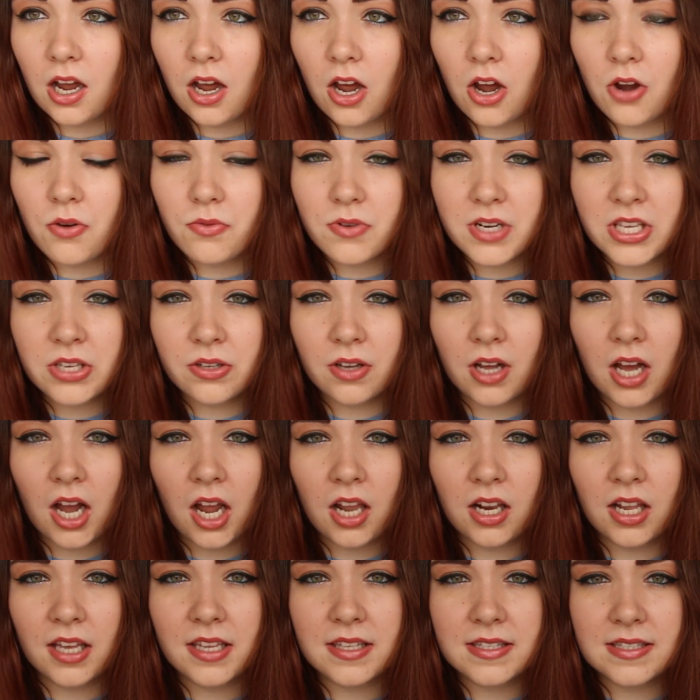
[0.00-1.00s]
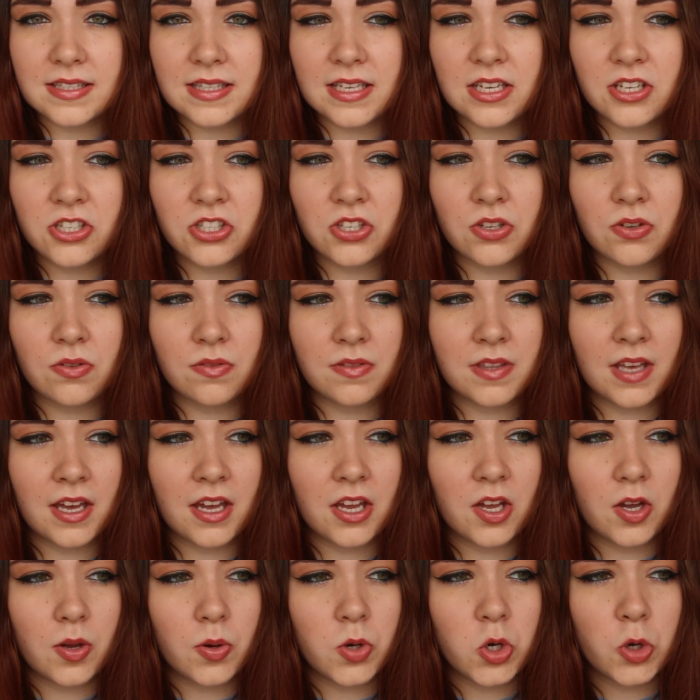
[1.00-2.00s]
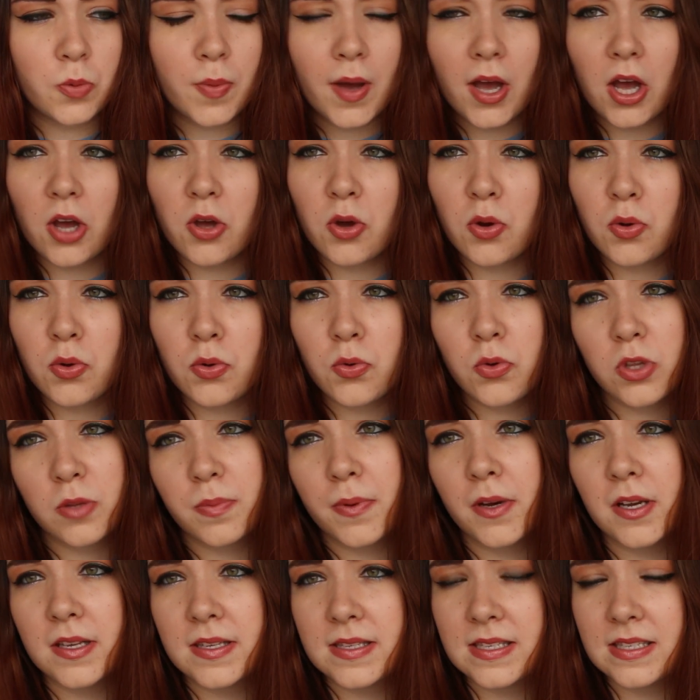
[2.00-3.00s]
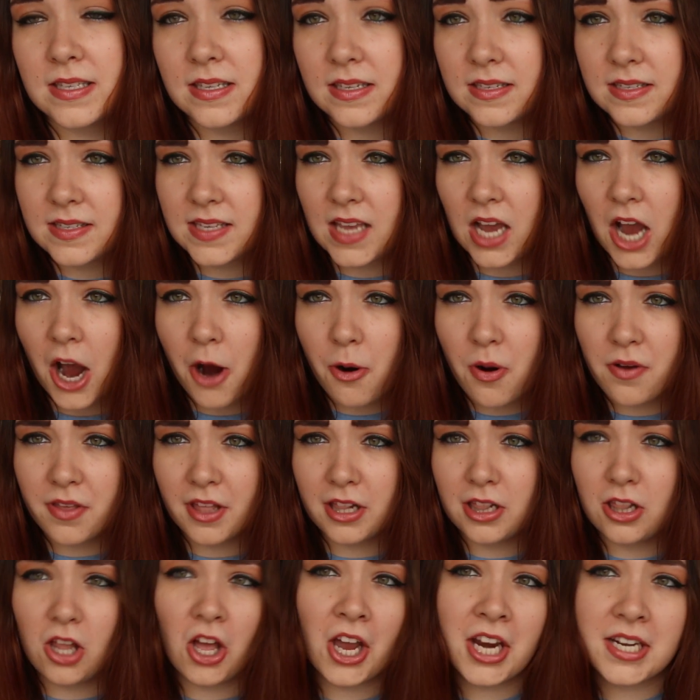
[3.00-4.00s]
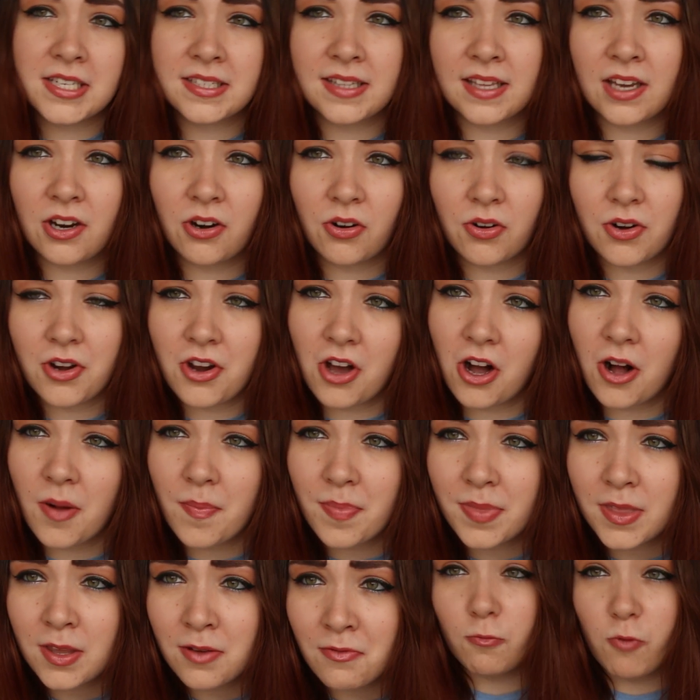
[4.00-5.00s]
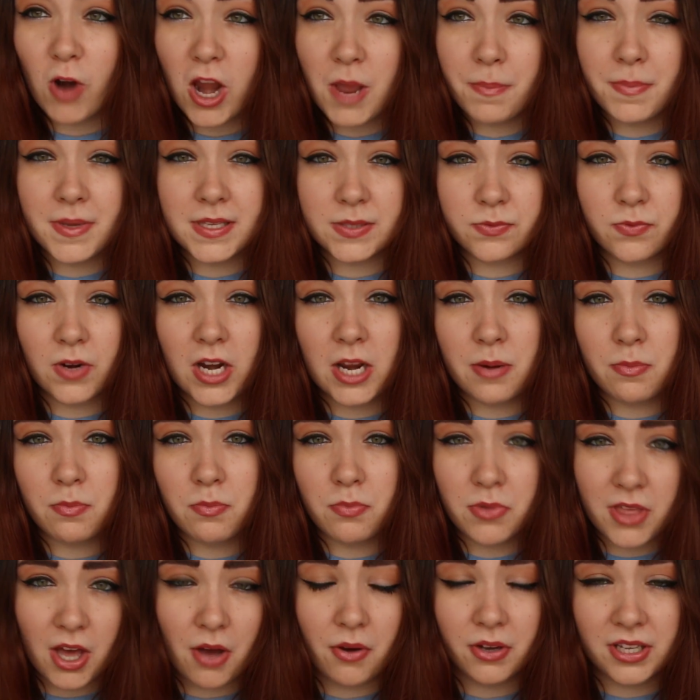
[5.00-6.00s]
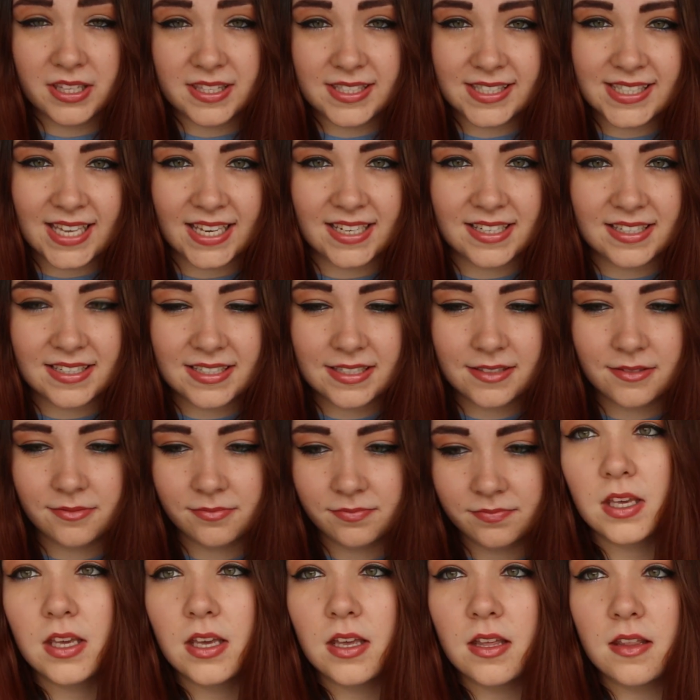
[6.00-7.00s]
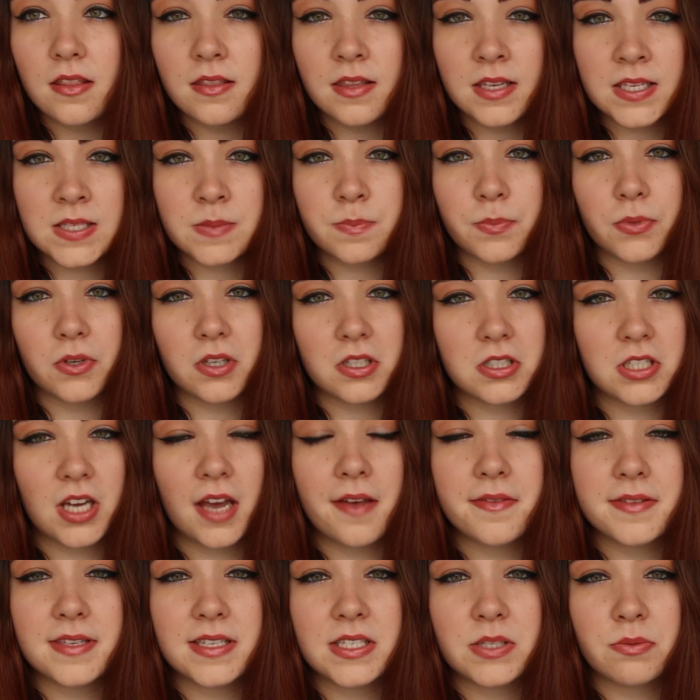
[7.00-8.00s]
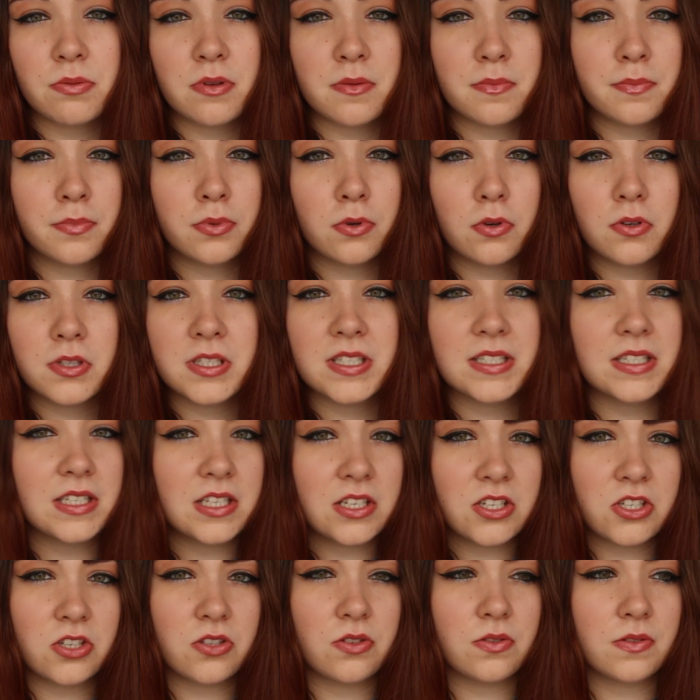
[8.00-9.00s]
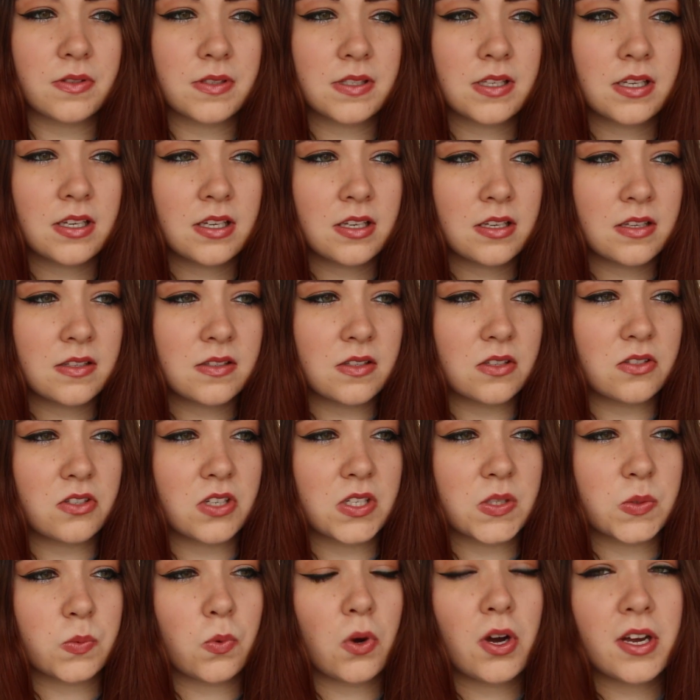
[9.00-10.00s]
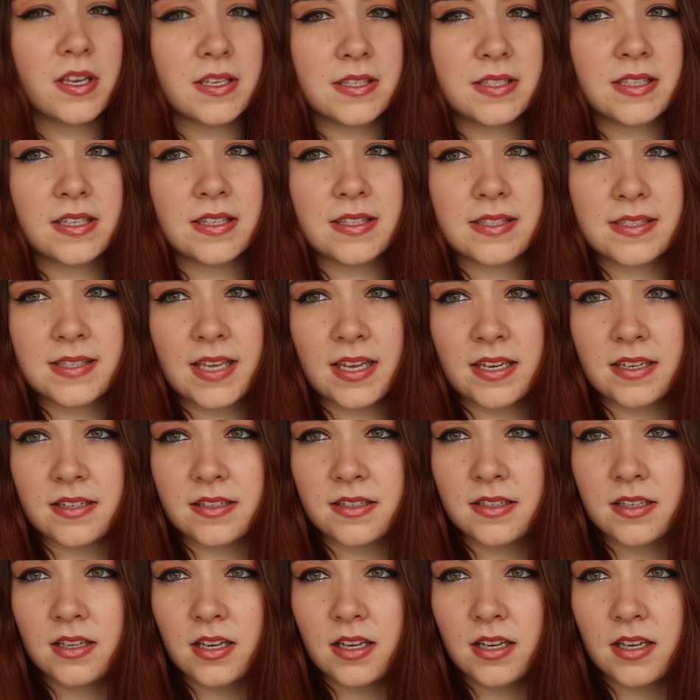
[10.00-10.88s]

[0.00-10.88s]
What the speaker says: O'Neill highlights the issue that no matter who the person is, however liked they are or not, rape is rape without consent. This book dives into important issues, such as what is consent?